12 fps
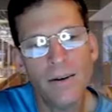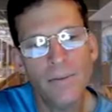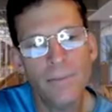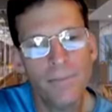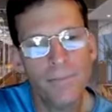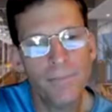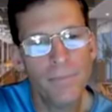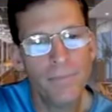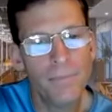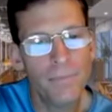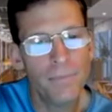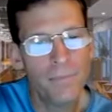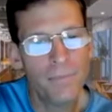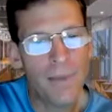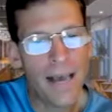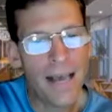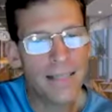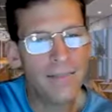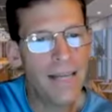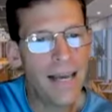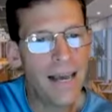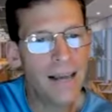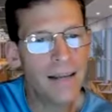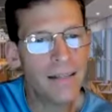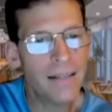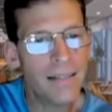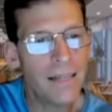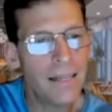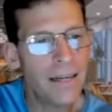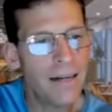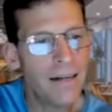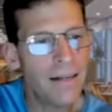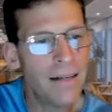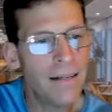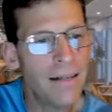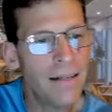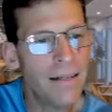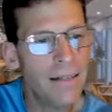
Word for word: know, passive tech. Let's see here.